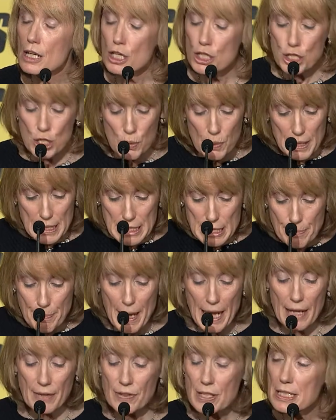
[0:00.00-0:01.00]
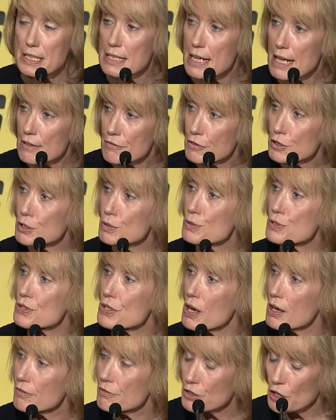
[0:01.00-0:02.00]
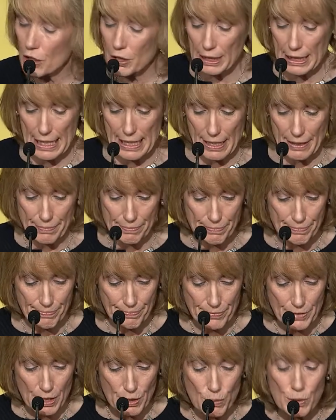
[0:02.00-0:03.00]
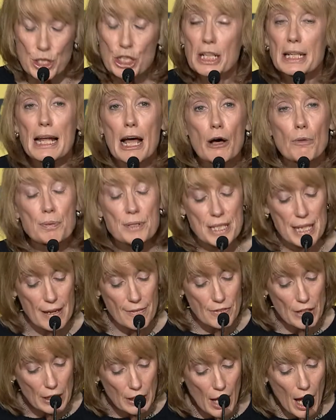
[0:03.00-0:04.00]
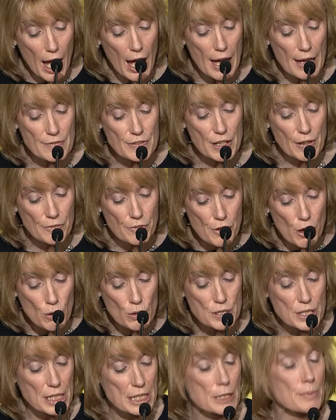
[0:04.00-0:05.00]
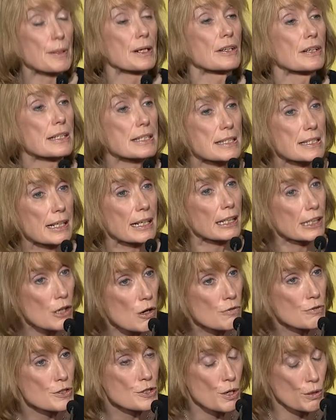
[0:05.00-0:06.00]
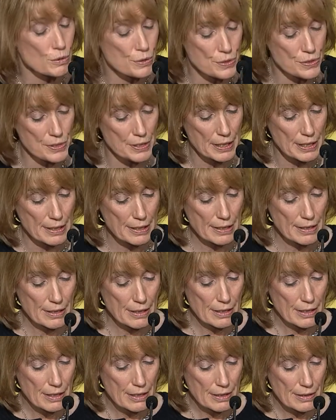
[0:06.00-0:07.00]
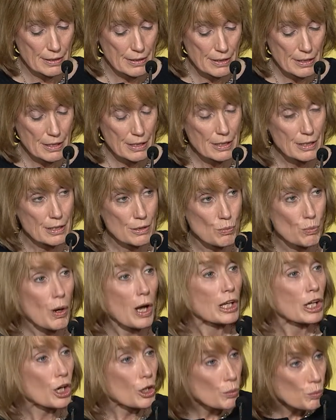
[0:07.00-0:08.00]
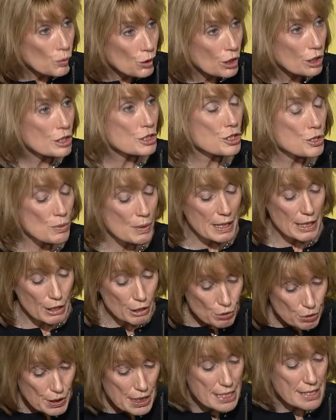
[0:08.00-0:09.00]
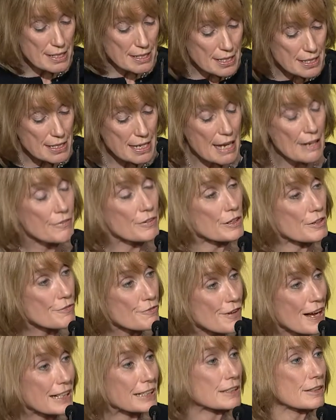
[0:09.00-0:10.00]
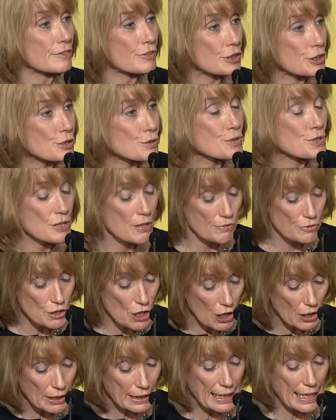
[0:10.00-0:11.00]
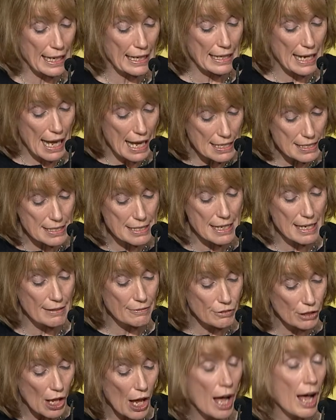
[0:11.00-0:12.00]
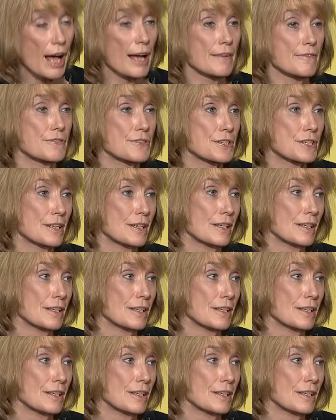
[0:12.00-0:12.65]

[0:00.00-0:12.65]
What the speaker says: to expand the safe use of Narcan, which can help save the lives of those experiencing an overdose. While our work to increase the safe and effective use of Narcan has saved lives,